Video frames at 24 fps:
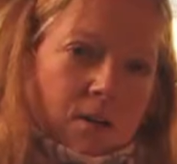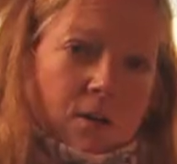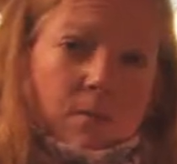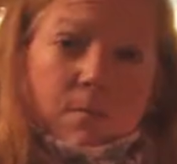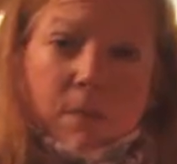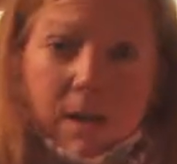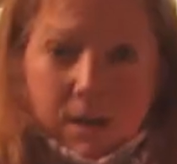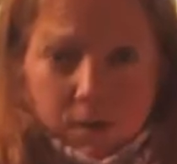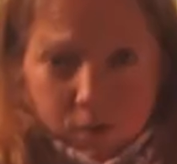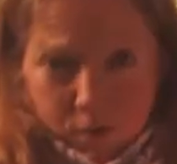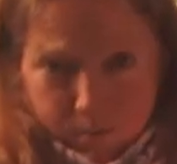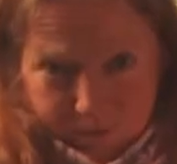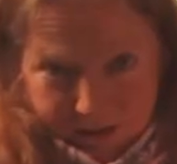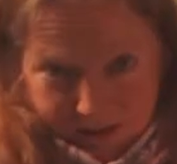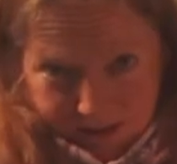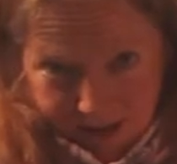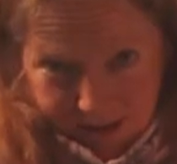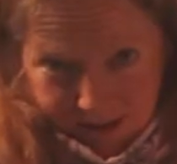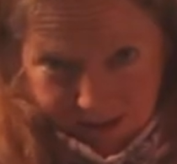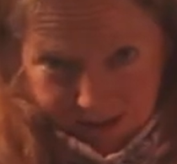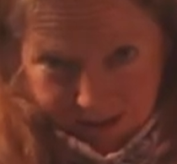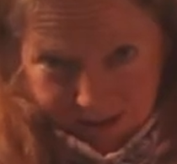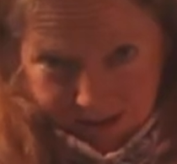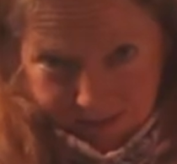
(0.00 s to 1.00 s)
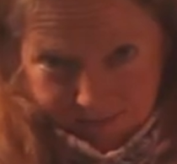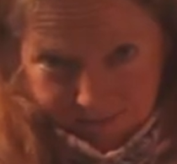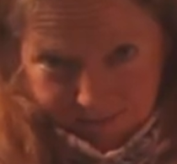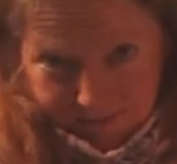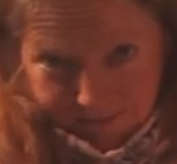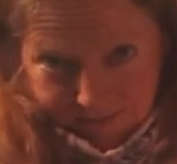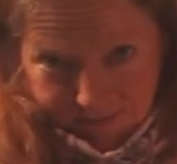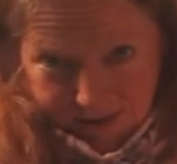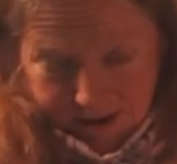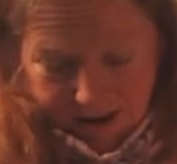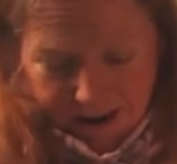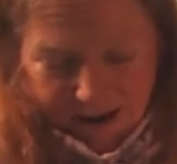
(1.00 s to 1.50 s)
could make no mistakes,
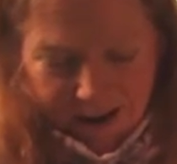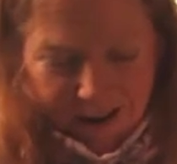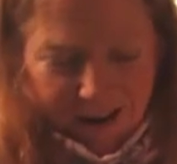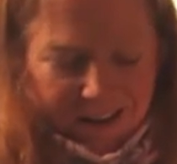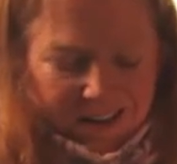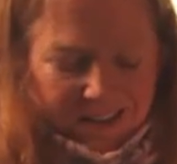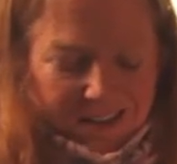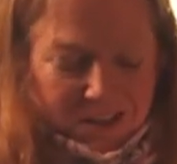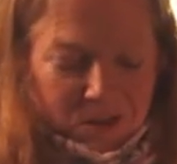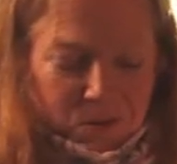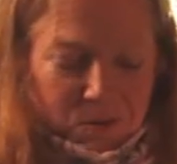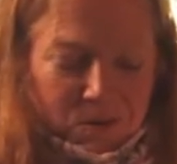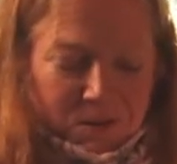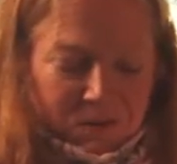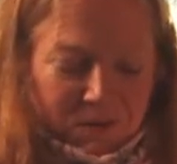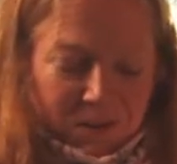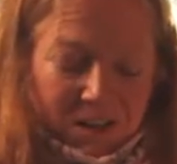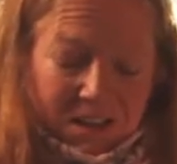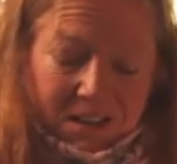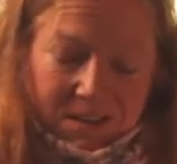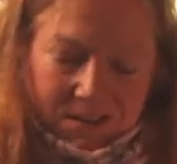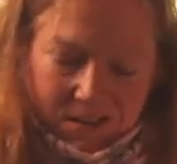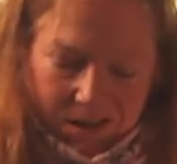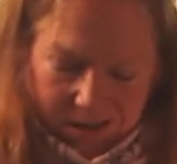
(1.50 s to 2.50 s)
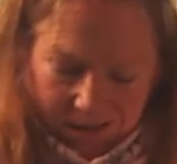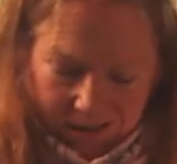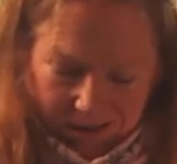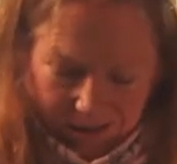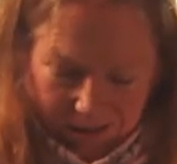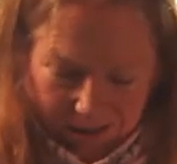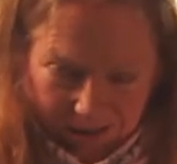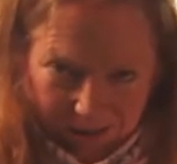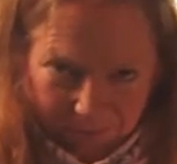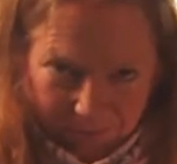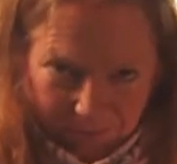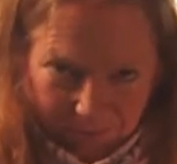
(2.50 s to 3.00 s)
and this was a very exciting
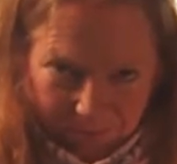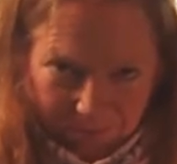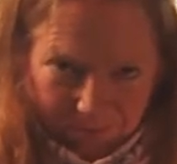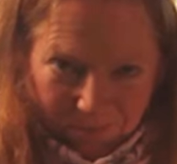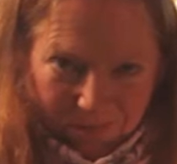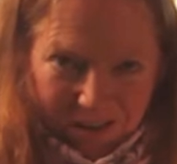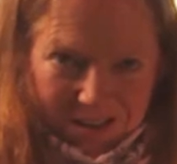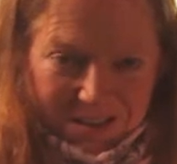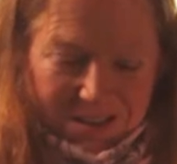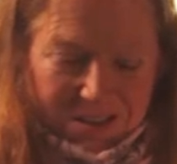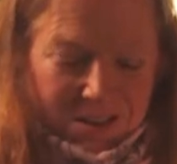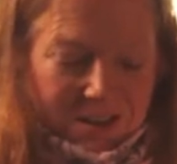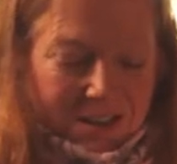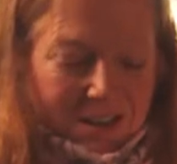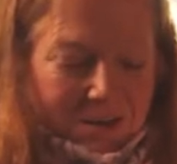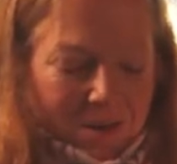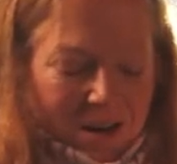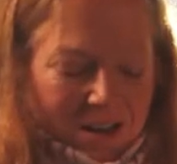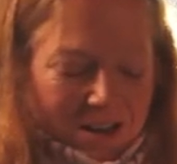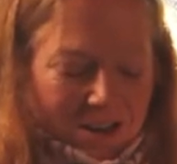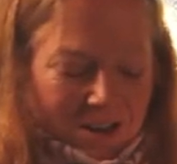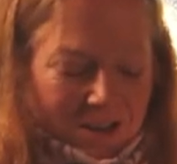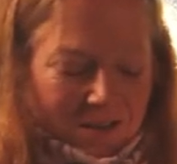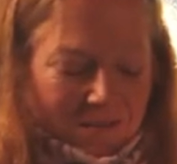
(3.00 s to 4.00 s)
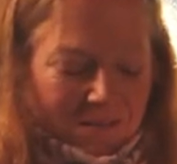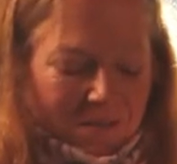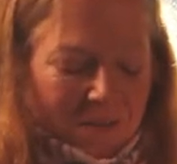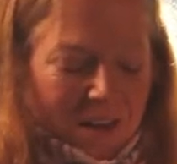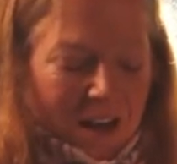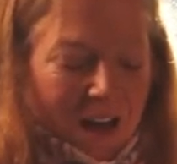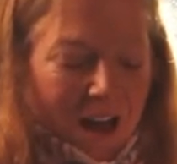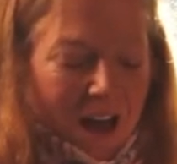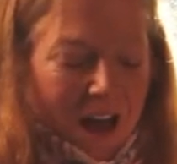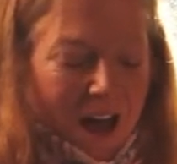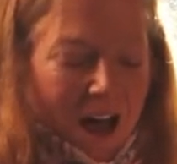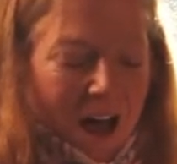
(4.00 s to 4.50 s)
thing, as you can imagine.
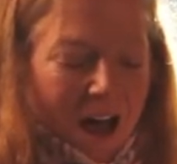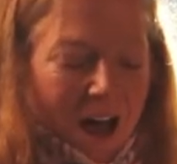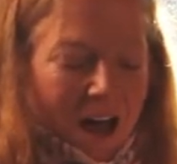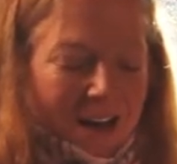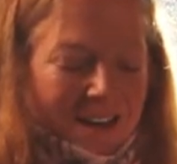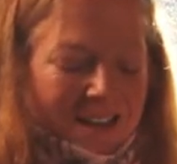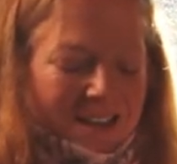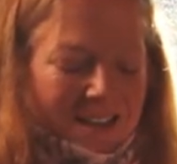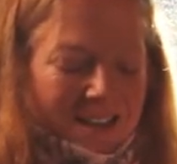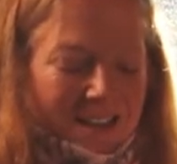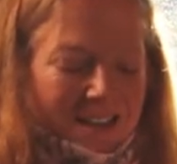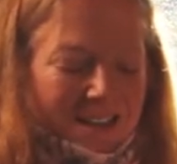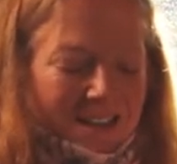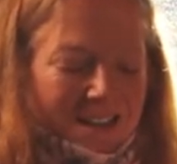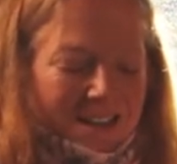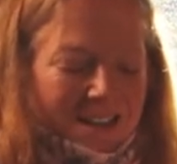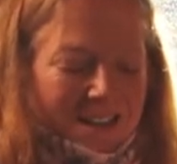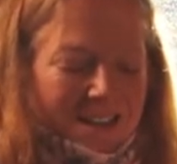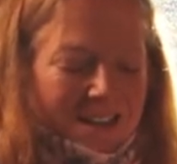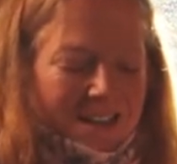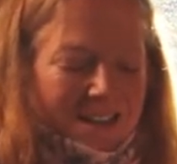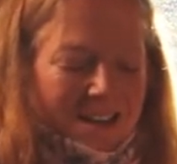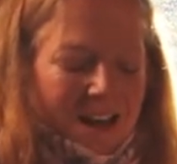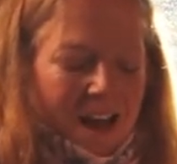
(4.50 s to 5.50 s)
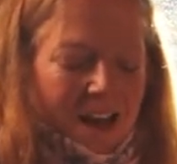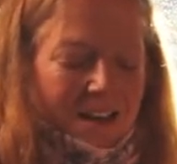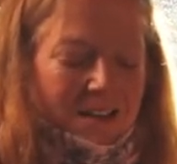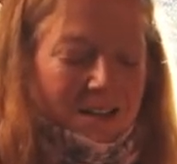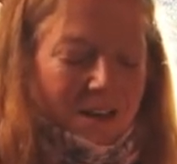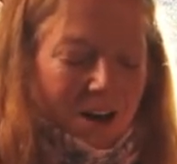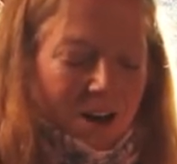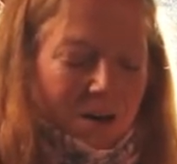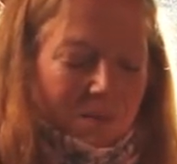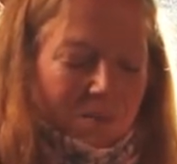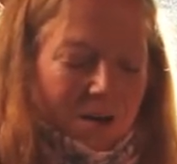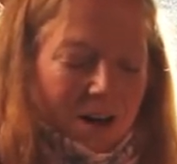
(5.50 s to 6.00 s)
And as
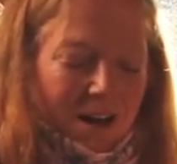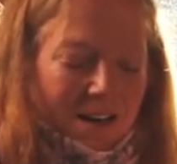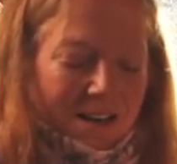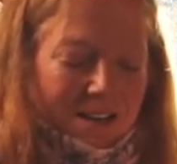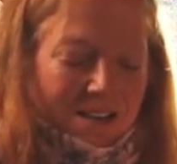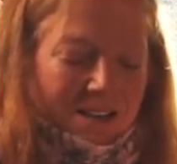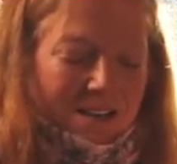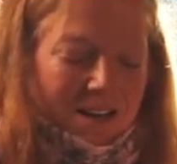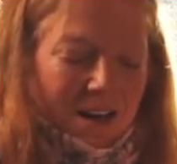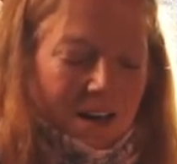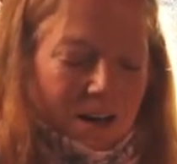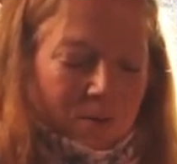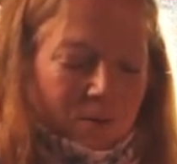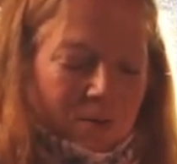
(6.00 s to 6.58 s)
time passed, I